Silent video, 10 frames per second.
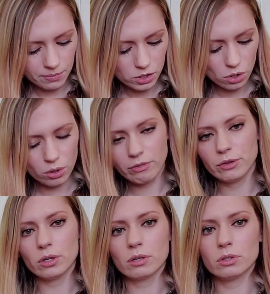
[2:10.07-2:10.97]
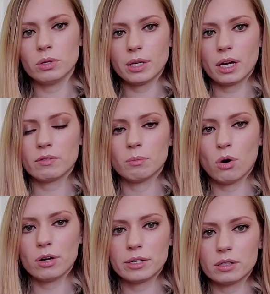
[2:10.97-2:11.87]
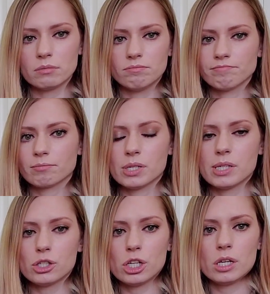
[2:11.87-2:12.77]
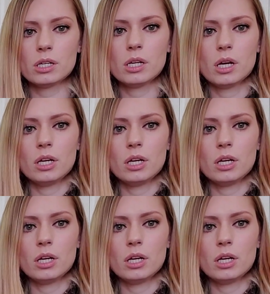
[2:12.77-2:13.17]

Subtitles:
So if you're doing kind of a modern position,